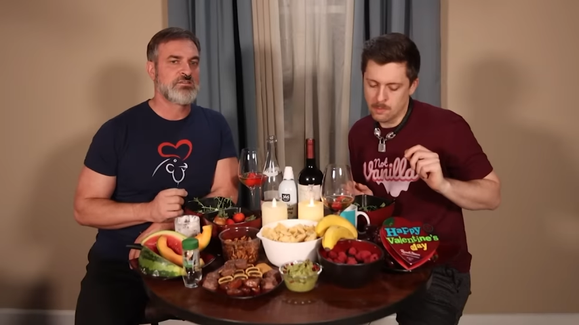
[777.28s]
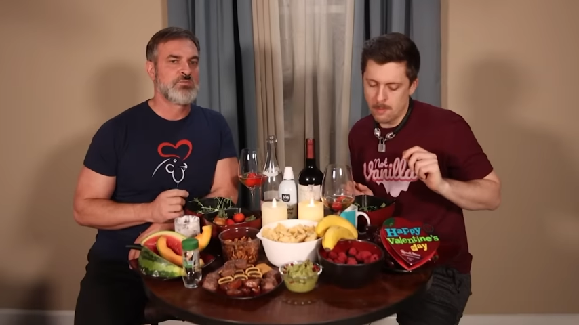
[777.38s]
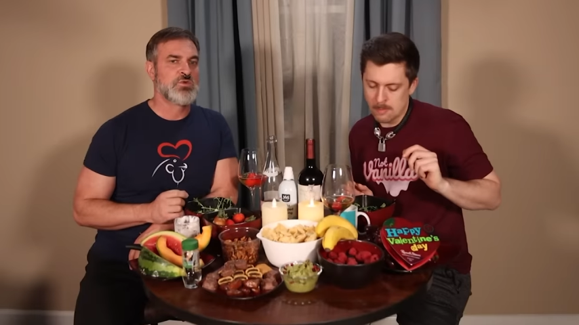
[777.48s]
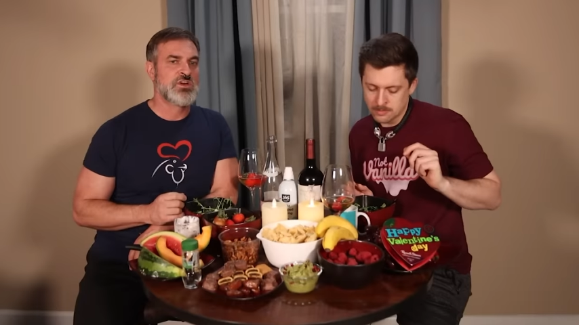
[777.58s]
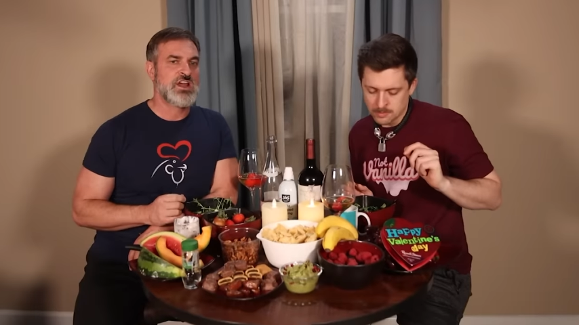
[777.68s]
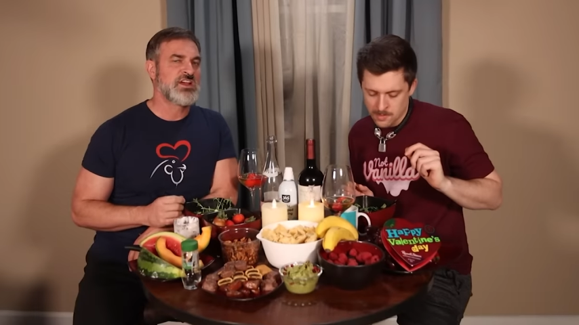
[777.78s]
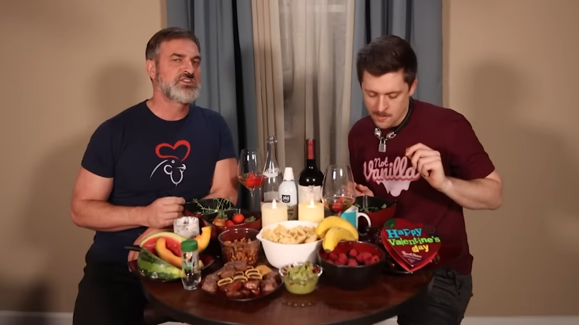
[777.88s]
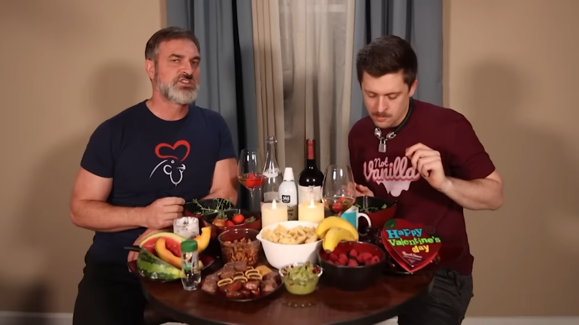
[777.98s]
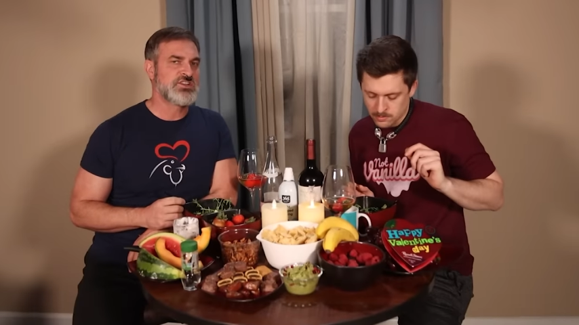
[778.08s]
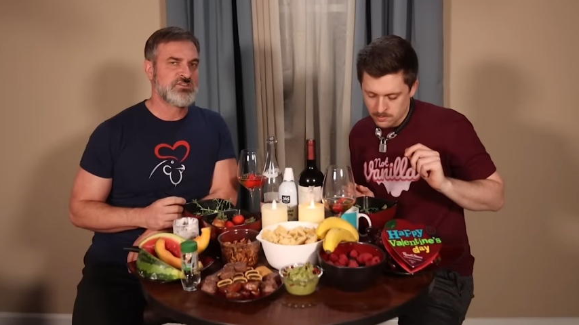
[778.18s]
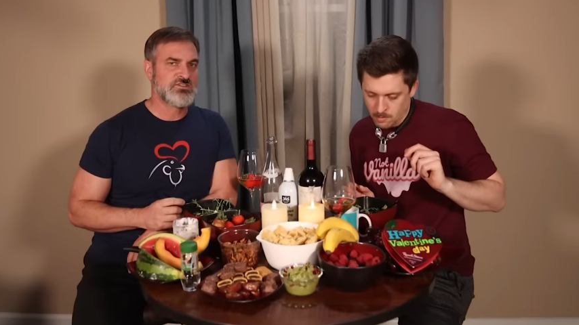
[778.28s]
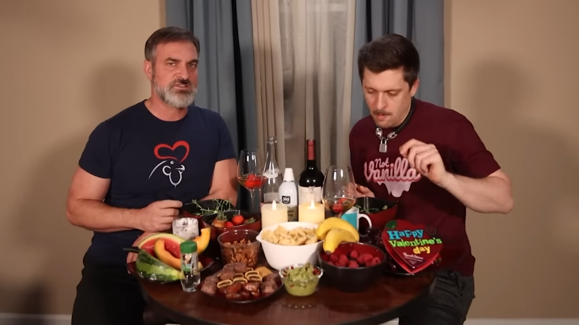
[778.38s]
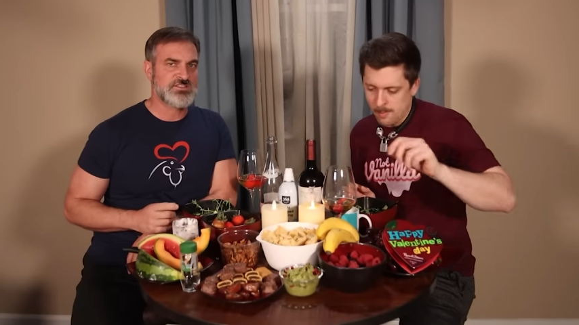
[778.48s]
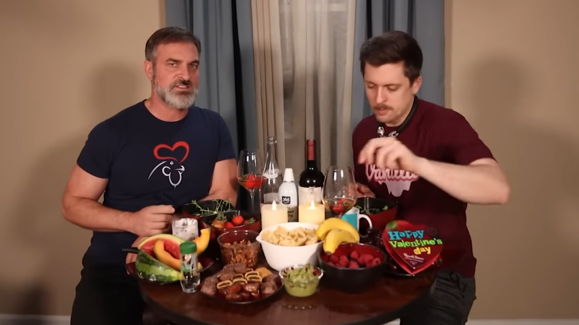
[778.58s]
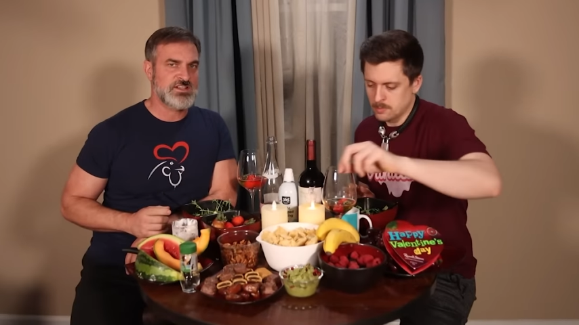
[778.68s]
Speaker 1: more
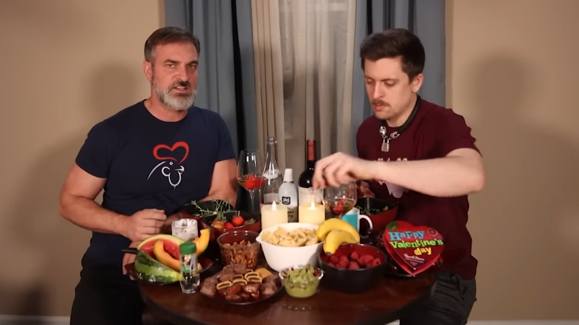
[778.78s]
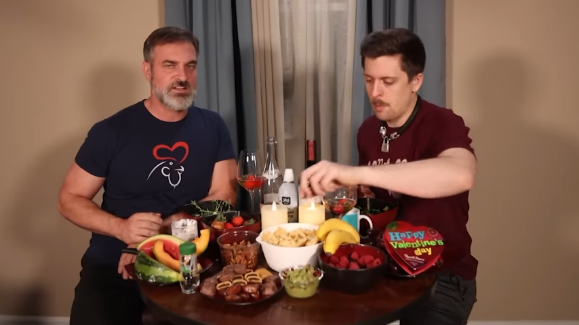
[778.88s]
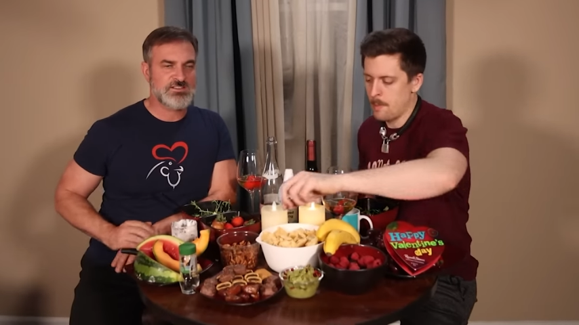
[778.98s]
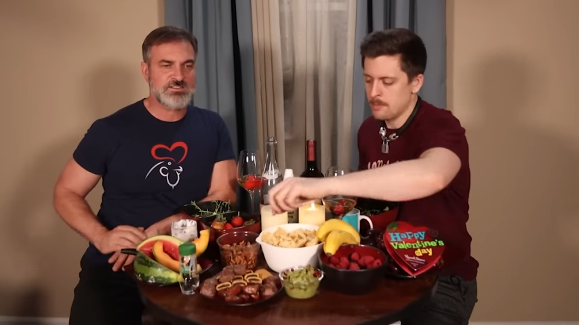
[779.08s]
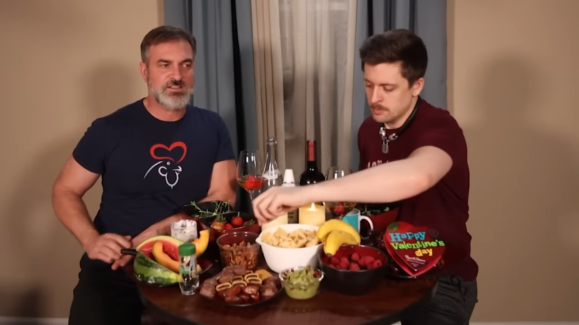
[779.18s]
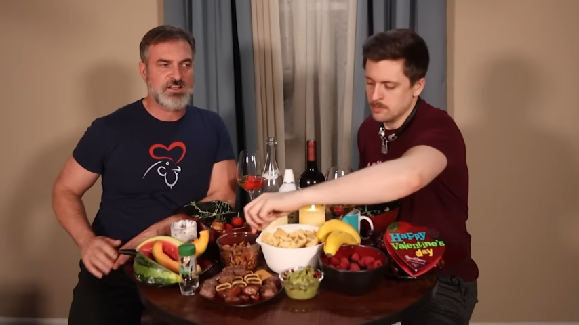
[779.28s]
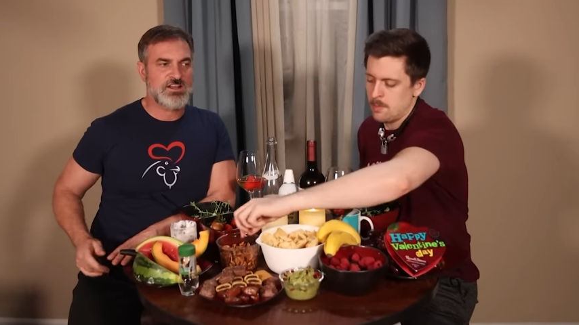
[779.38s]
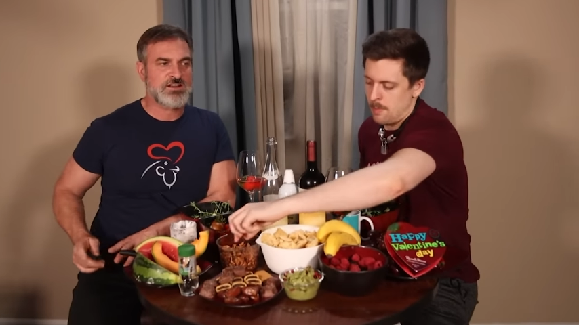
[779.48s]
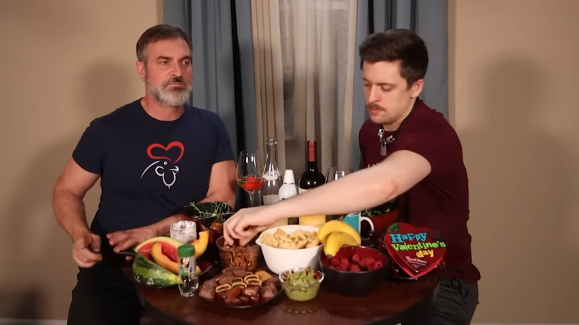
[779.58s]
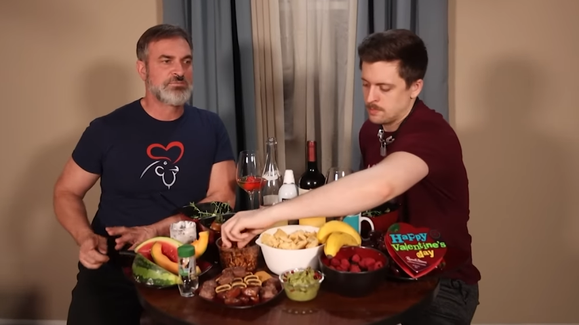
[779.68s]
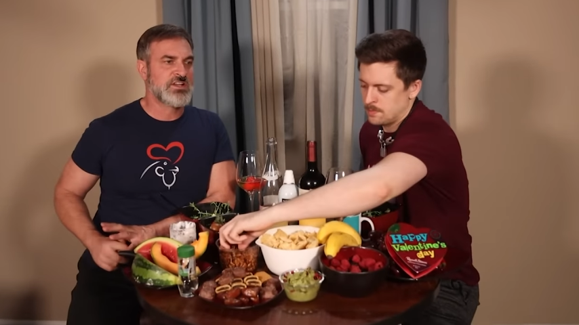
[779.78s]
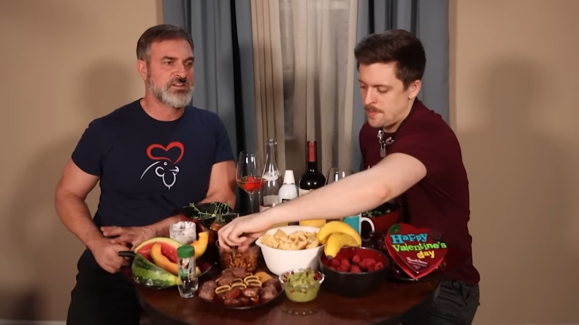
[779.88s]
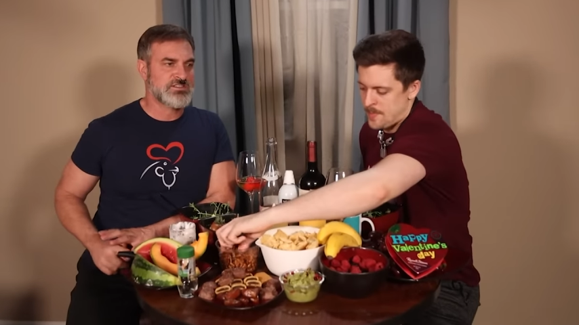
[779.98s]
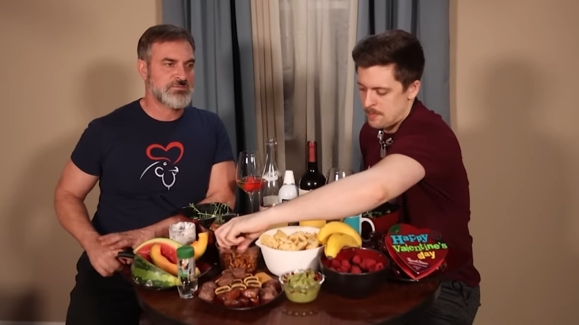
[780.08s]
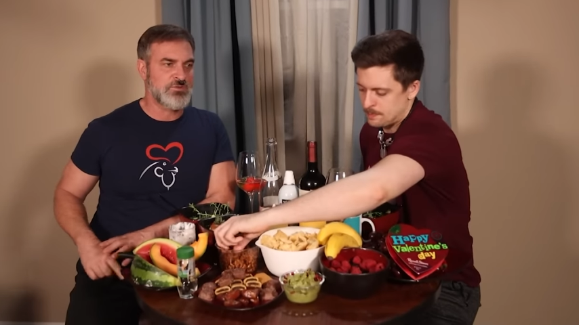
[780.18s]
edgier scenes like
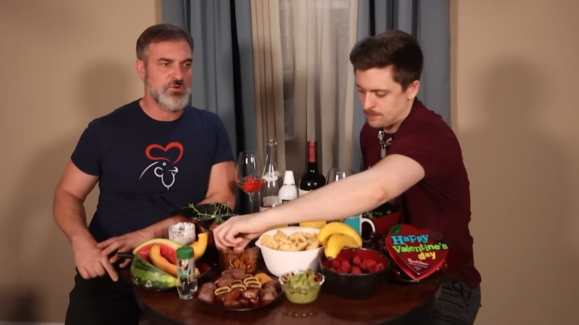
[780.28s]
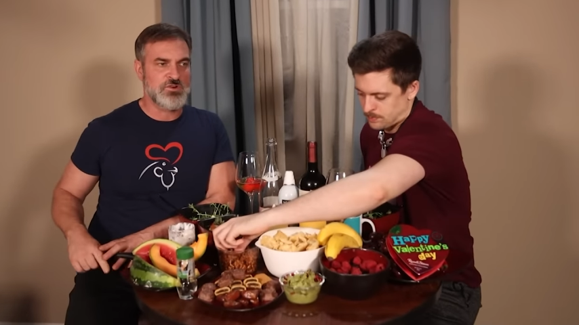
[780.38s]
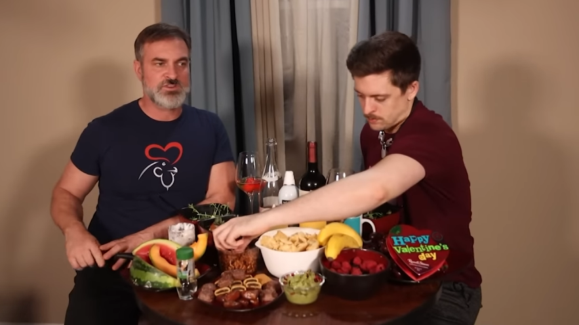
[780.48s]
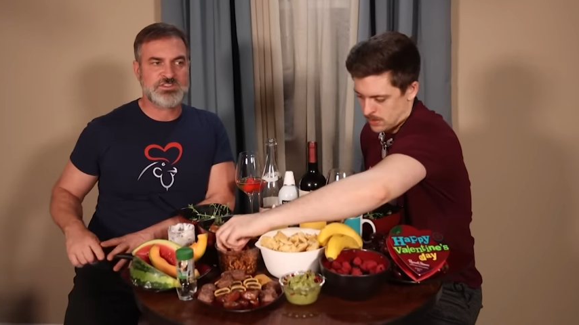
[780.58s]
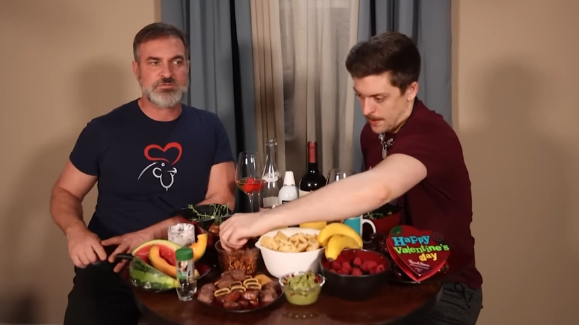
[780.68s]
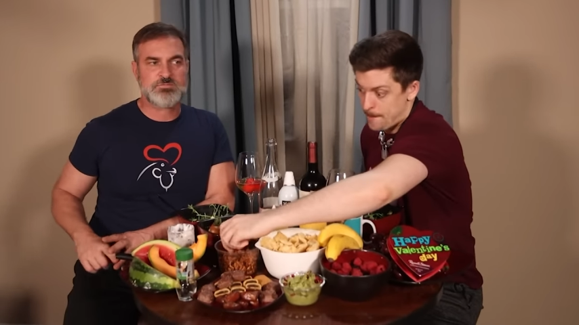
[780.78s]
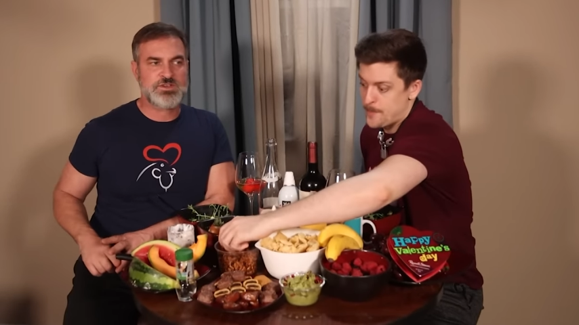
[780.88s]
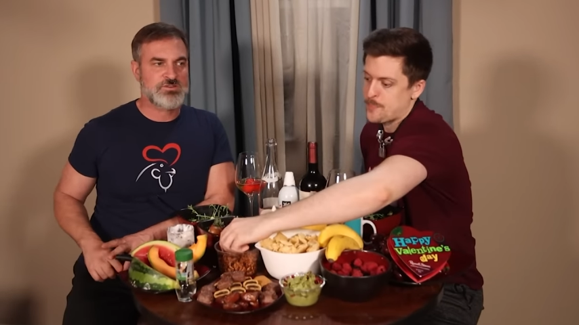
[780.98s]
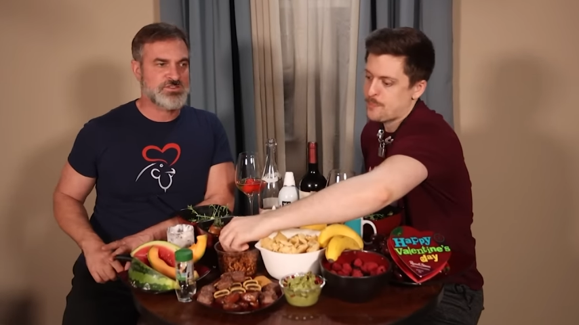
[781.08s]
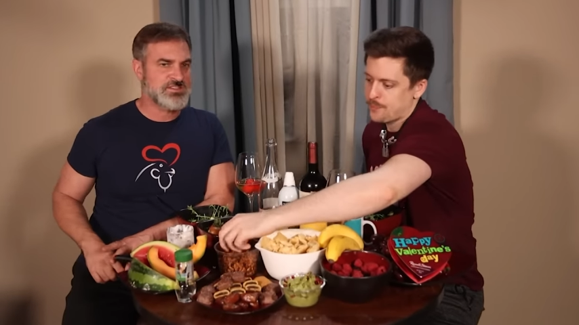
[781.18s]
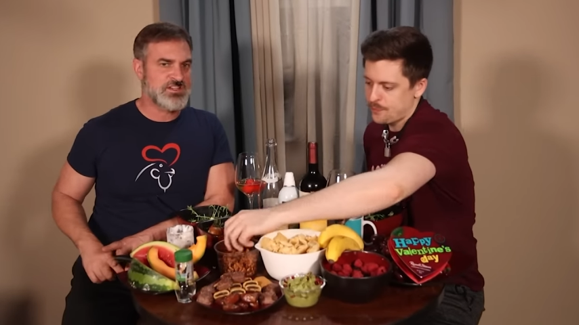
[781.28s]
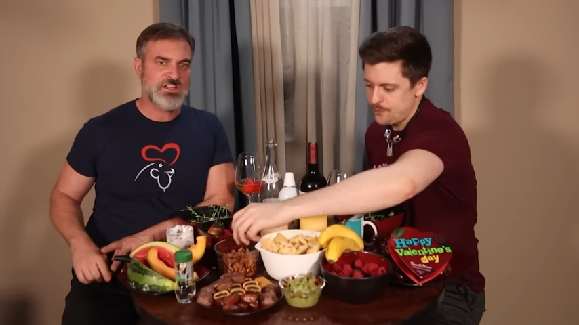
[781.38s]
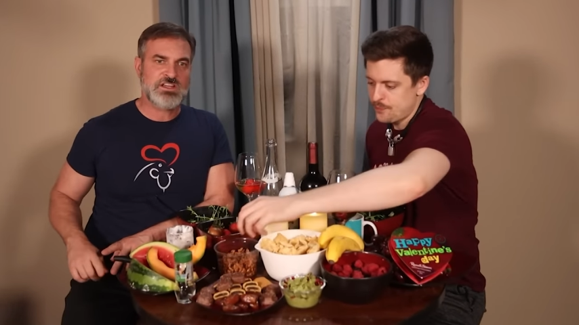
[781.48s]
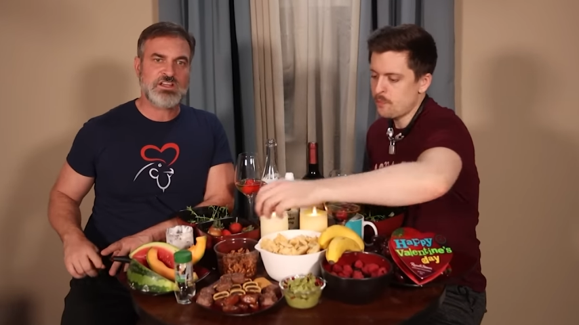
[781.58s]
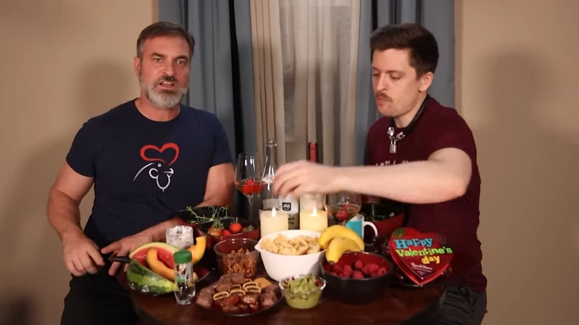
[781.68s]
blood sports and piercing